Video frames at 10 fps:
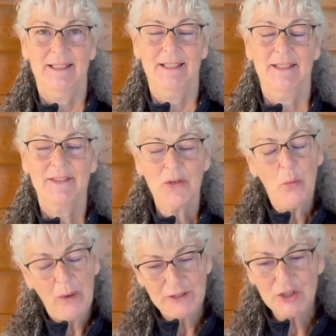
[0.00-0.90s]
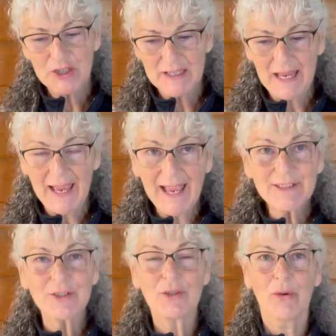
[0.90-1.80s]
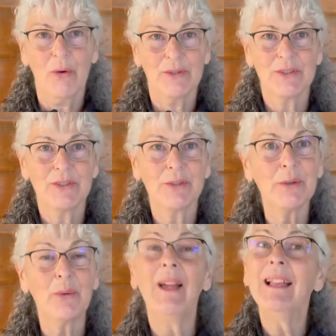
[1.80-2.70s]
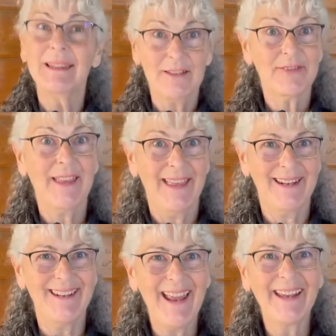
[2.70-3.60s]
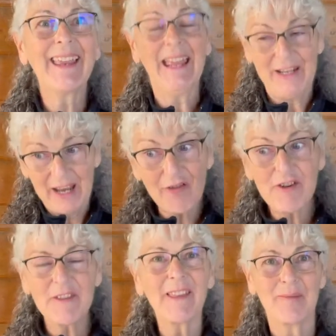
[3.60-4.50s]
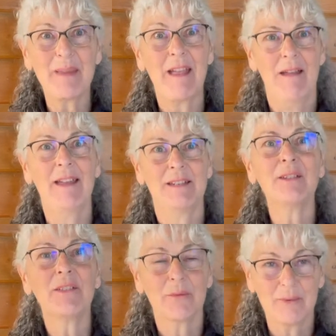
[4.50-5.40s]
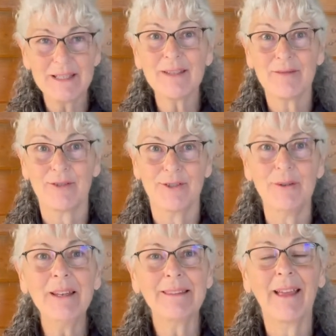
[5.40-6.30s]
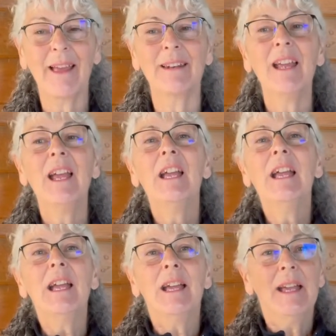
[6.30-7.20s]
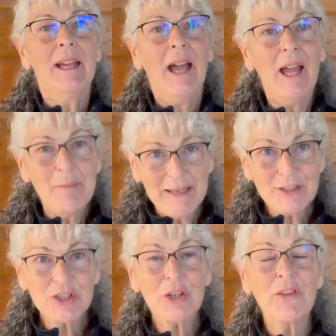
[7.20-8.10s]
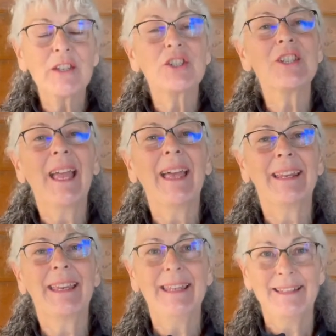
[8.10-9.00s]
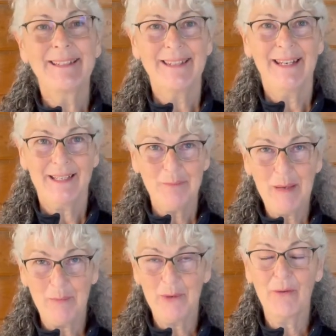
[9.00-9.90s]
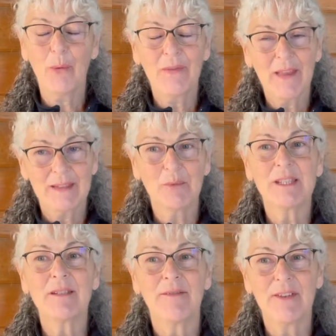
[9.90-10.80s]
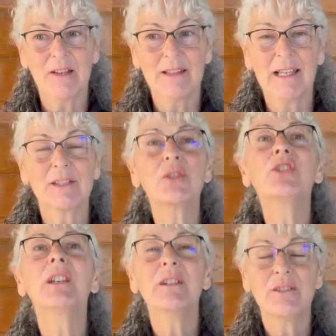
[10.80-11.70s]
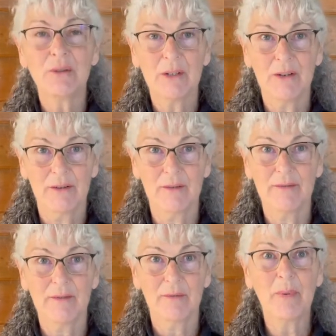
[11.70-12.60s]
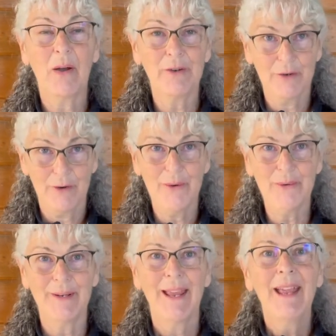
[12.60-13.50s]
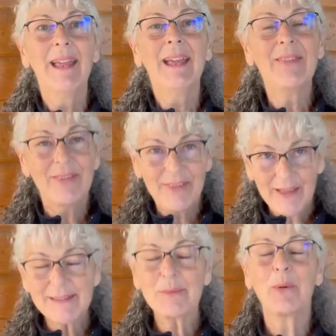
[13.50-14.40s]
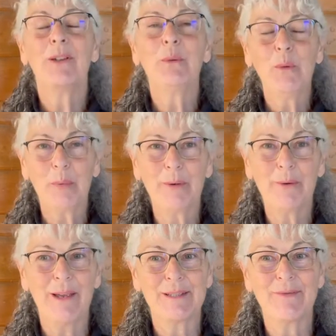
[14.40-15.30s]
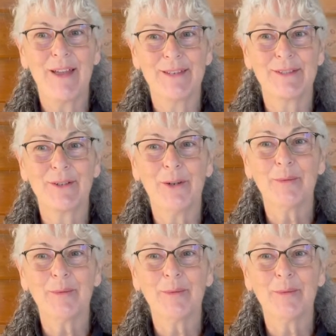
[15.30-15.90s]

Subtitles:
So when she asked her horse to lift the head and neck and everything behind the reason for doing that, I made sure that she had a kinesthetic memory of what that was to feel like, so she could do it on her own. And that's where you will progress faster.